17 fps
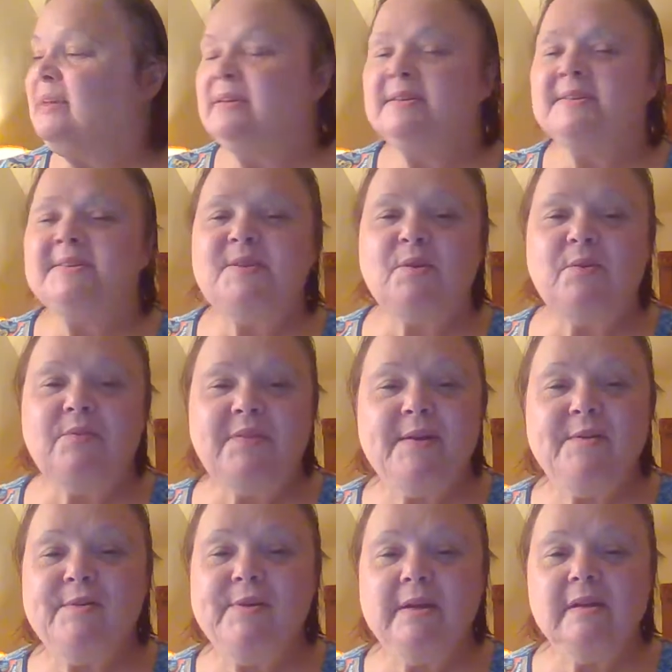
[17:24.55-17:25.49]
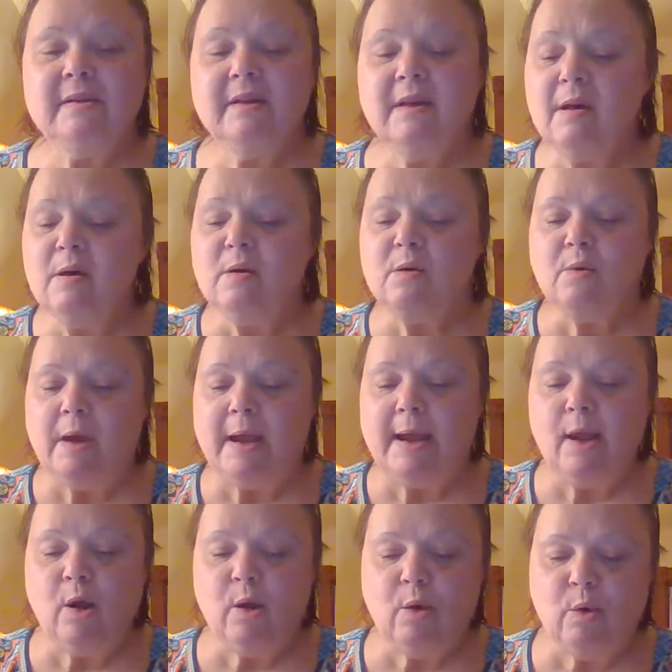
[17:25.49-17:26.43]
So there you go.
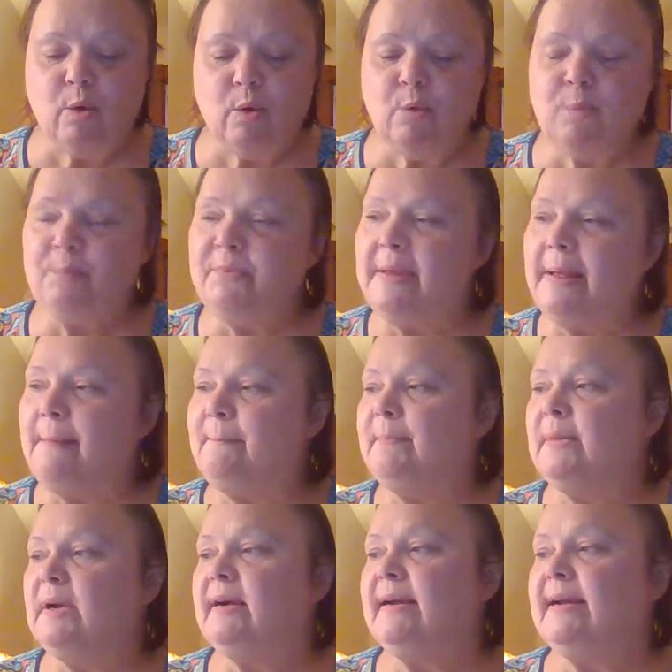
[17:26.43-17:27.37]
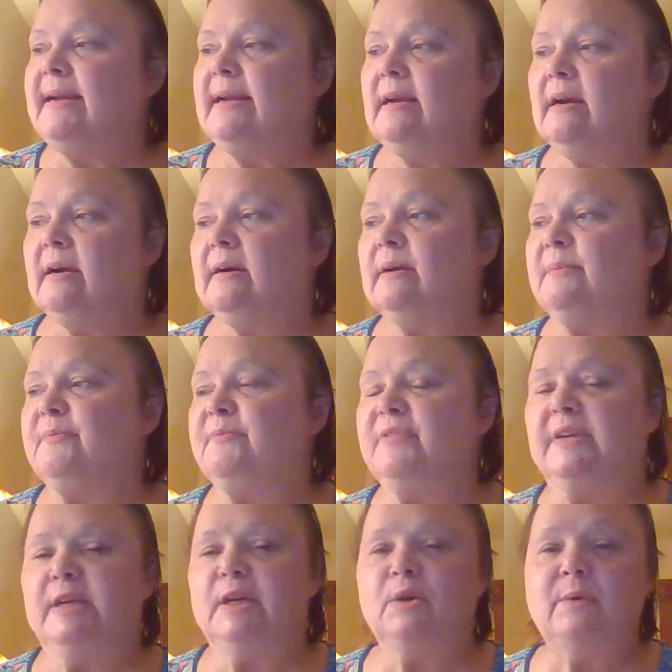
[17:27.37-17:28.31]
I hope that my
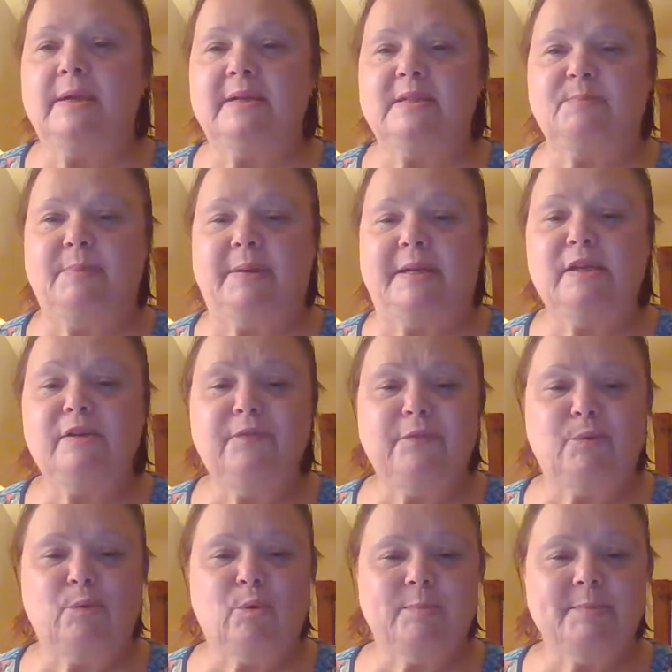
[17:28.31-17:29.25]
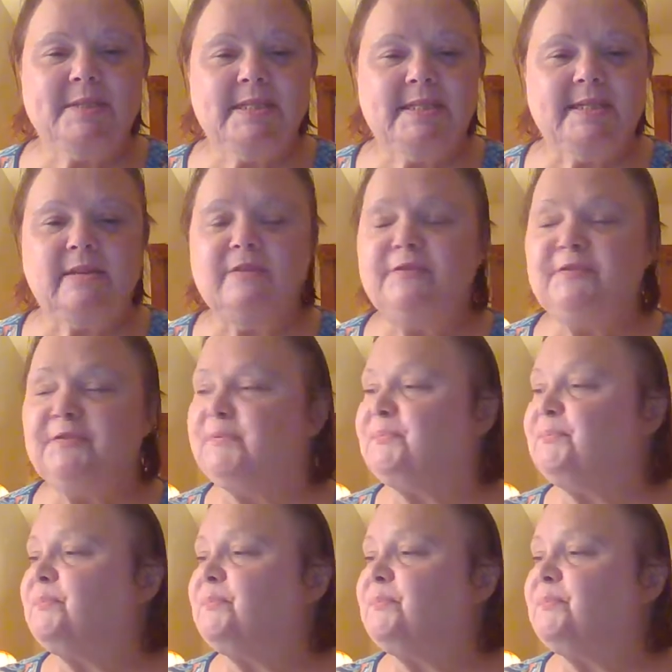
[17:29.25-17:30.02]
video has been informative.